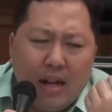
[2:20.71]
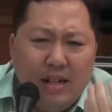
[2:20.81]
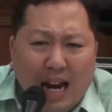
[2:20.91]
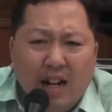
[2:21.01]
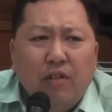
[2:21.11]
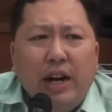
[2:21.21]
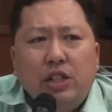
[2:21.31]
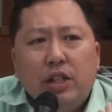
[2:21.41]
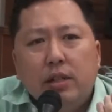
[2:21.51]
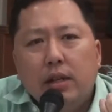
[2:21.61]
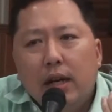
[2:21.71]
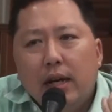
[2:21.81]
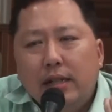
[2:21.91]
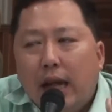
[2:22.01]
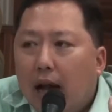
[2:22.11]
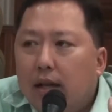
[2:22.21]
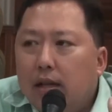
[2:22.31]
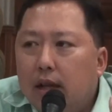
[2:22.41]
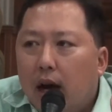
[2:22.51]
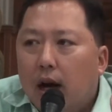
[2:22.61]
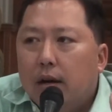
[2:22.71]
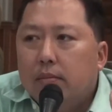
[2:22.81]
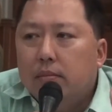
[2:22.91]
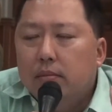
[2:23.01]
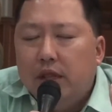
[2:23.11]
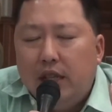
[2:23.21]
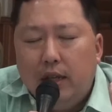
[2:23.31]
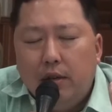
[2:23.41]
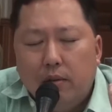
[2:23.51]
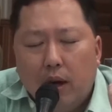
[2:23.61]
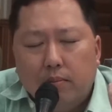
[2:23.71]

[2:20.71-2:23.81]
declaration that the